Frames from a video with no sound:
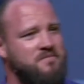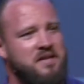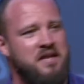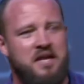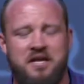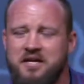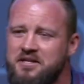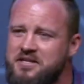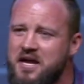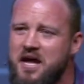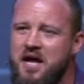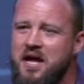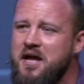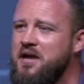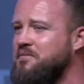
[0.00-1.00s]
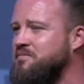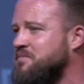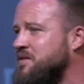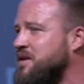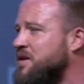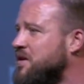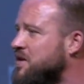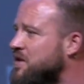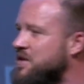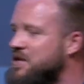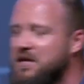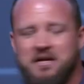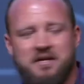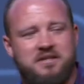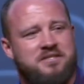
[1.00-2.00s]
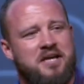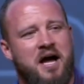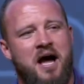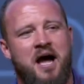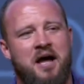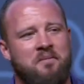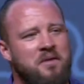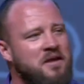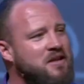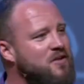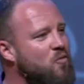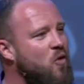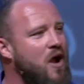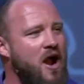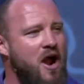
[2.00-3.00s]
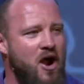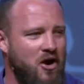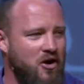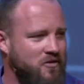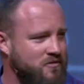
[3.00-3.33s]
Any day, anytime, anywhere.